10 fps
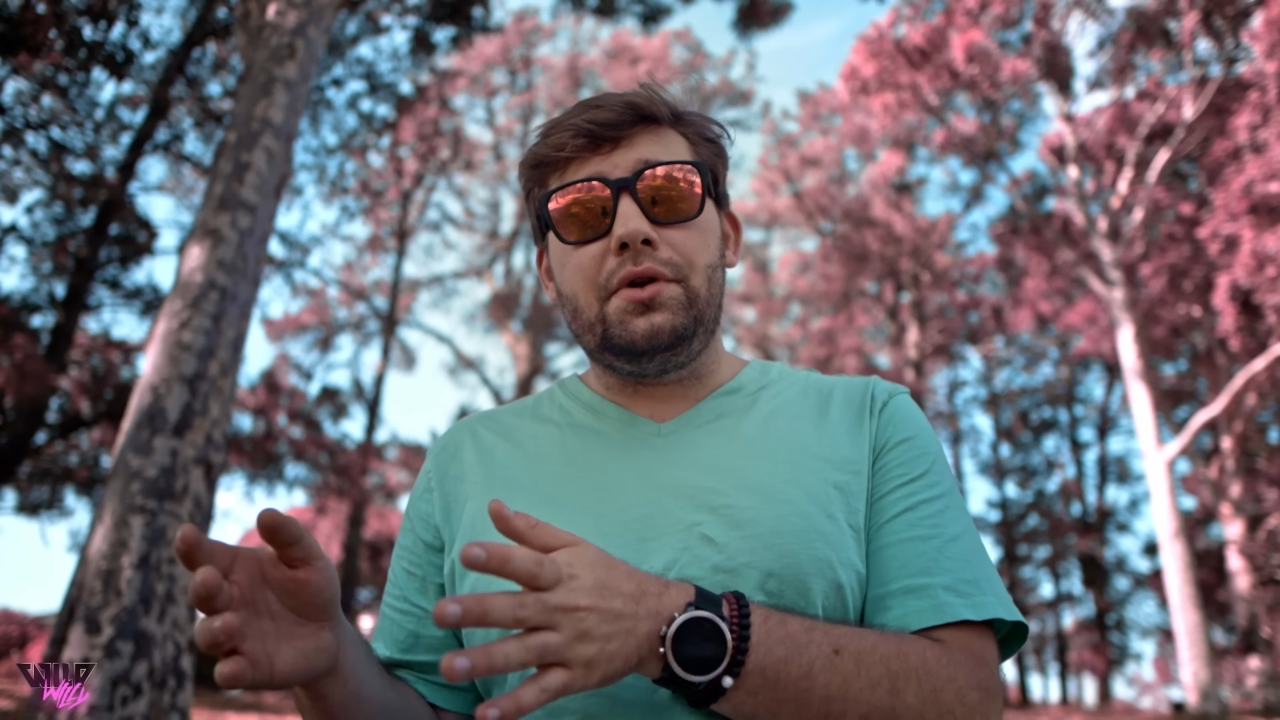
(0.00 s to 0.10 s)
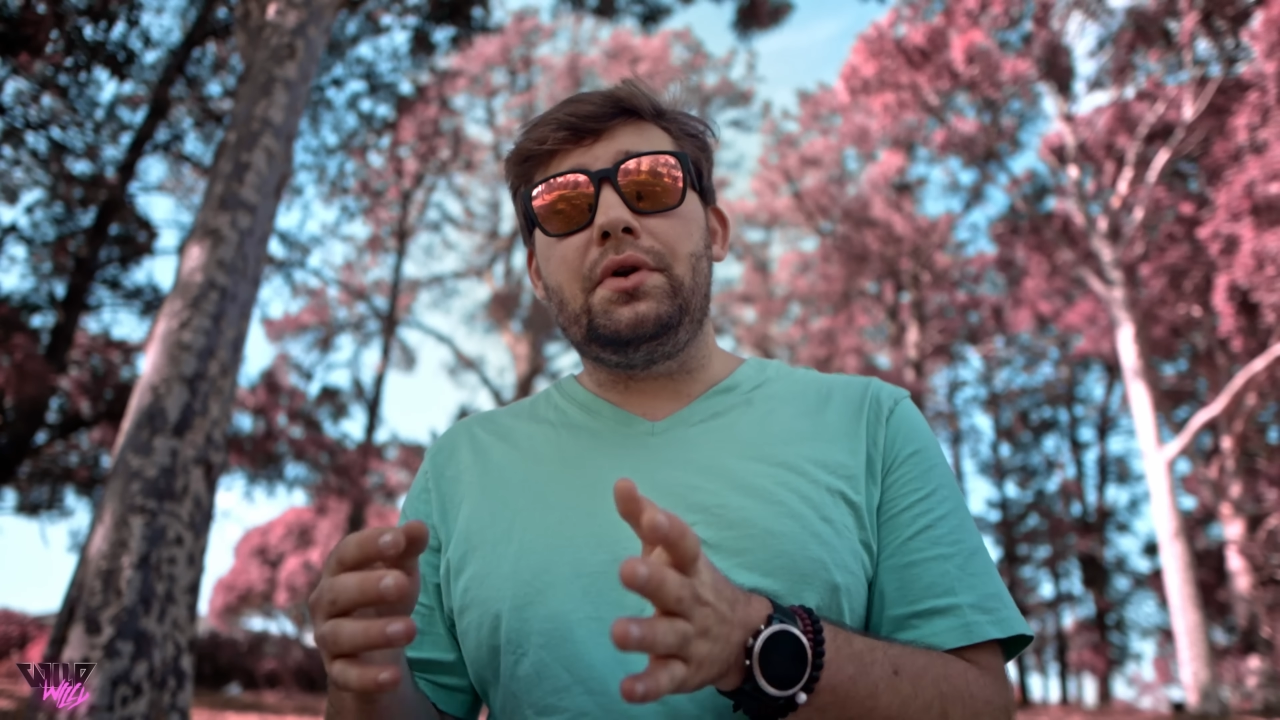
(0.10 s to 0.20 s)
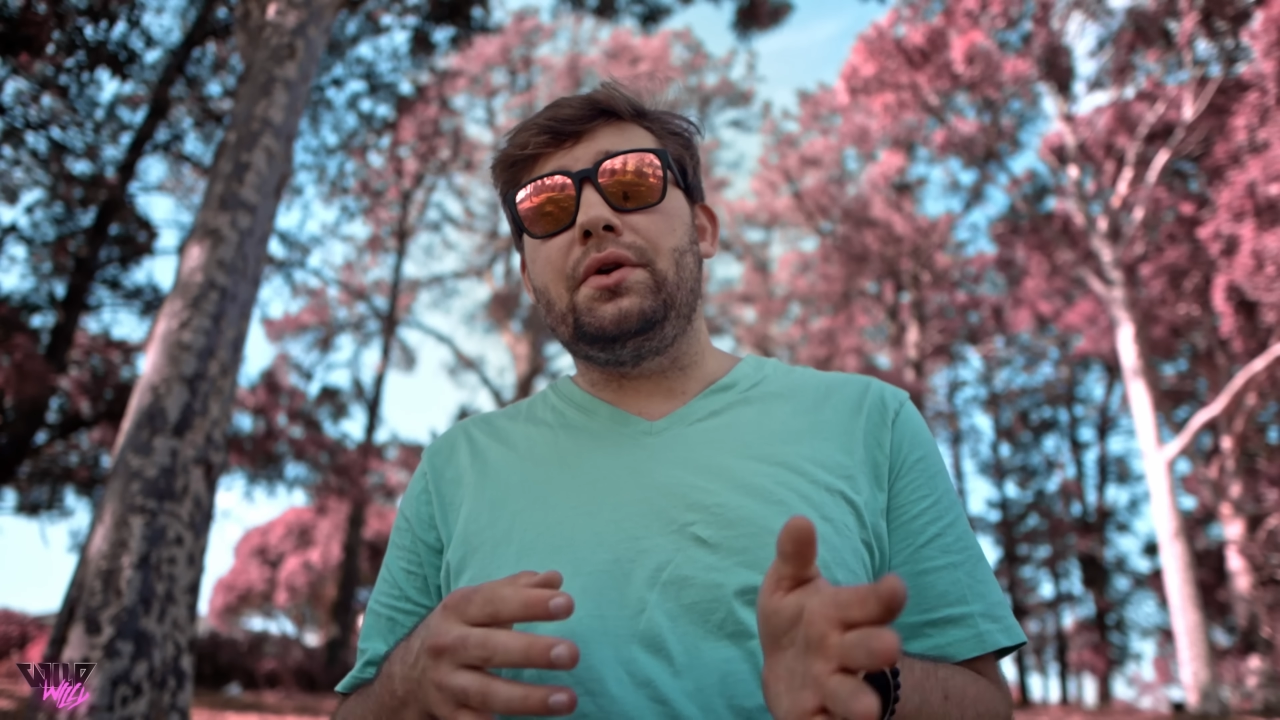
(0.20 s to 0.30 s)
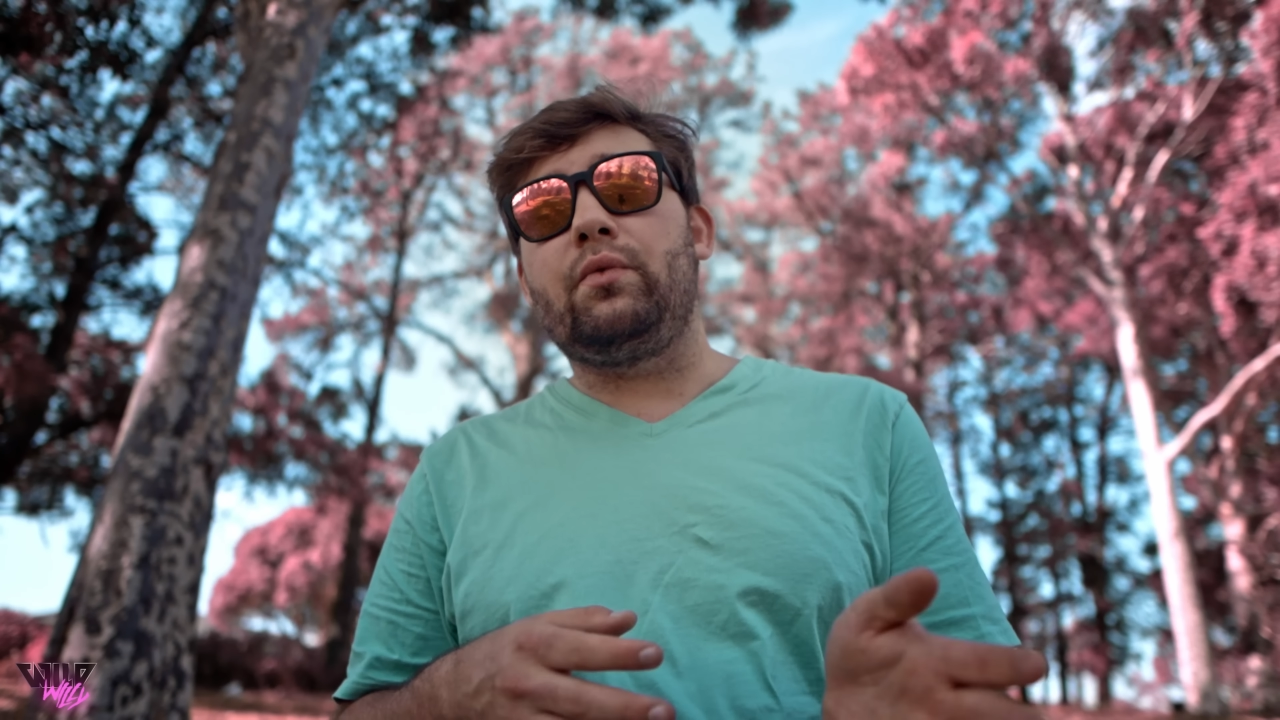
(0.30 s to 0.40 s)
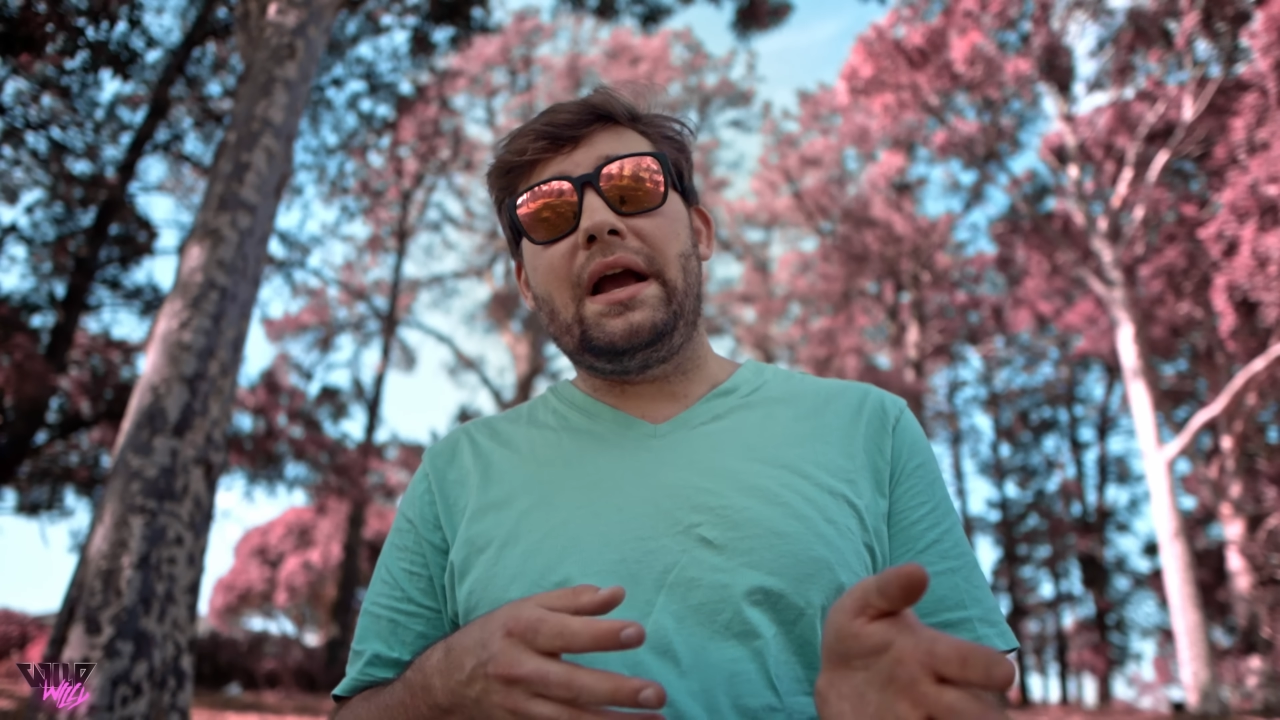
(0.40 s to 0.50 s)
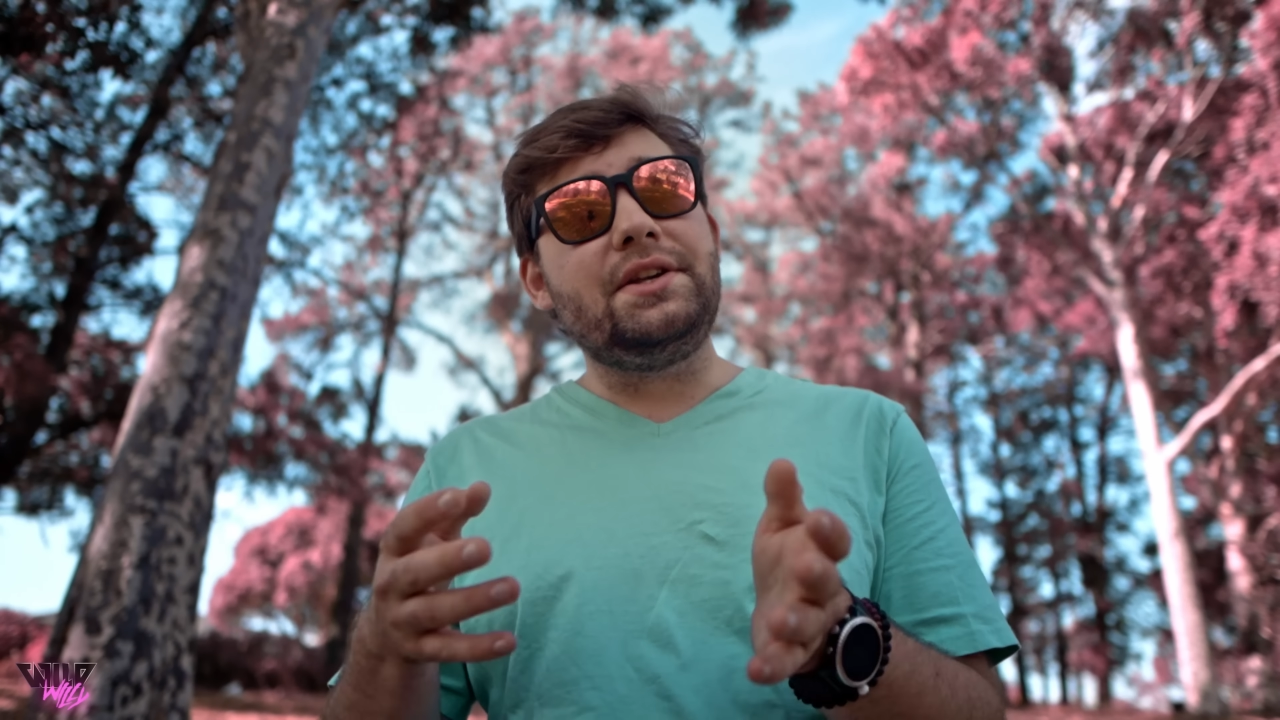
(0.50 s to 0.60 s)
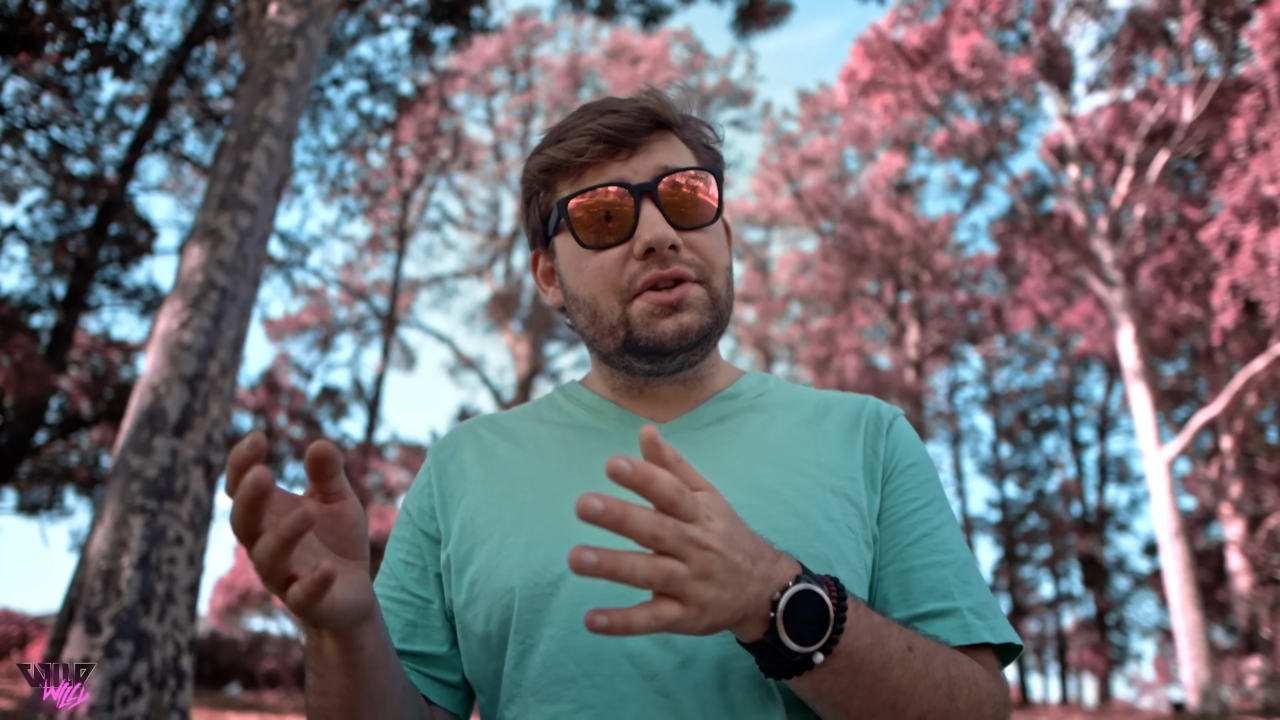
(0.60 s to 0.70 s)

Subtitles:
you can raise